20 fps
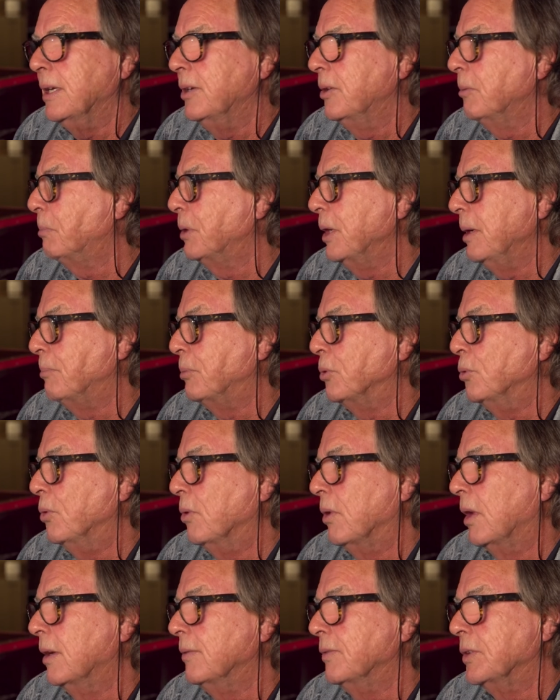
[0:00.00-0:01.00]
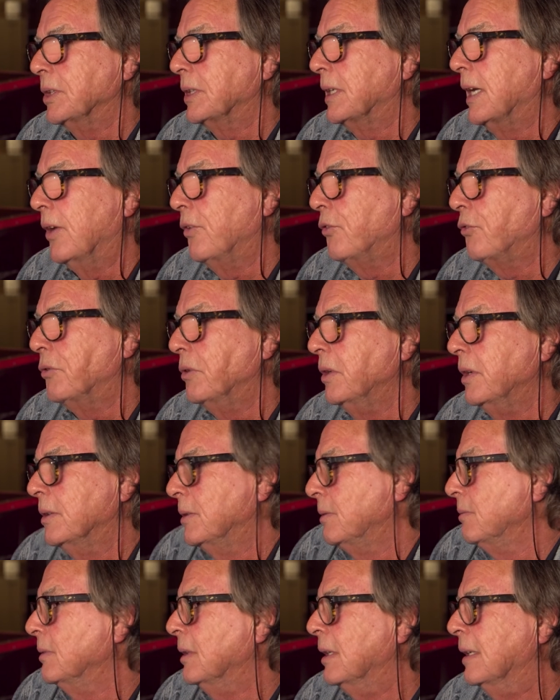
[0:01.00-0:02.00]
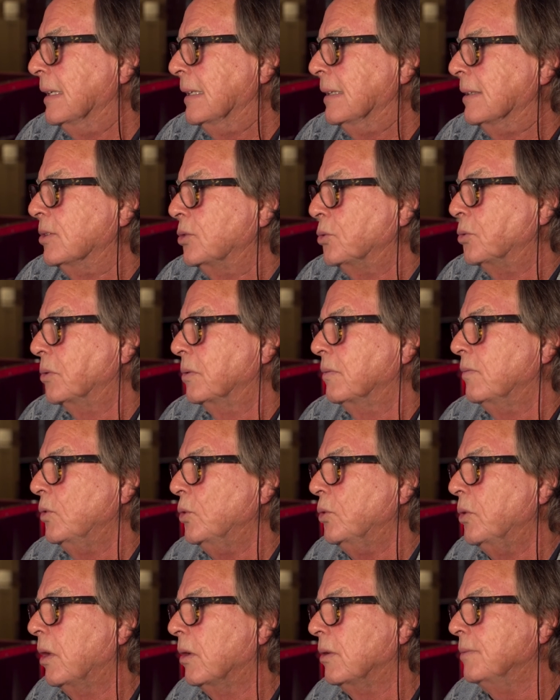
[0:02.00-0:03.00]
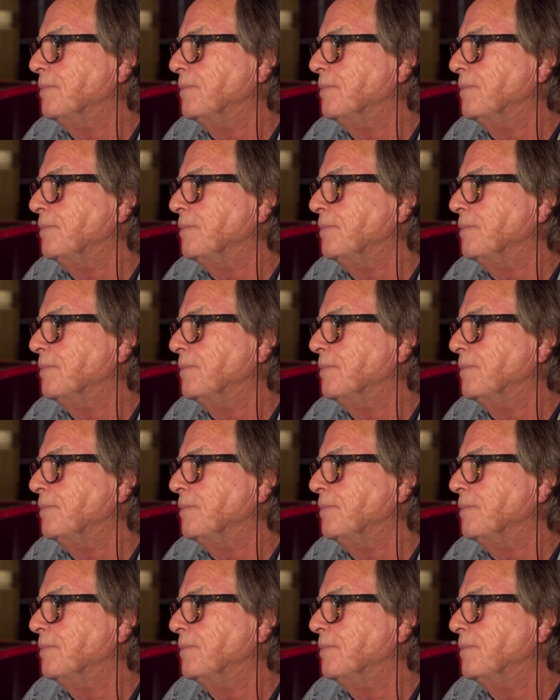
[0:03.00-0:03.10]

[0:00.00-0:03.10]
into people all over the country at sort of, you know,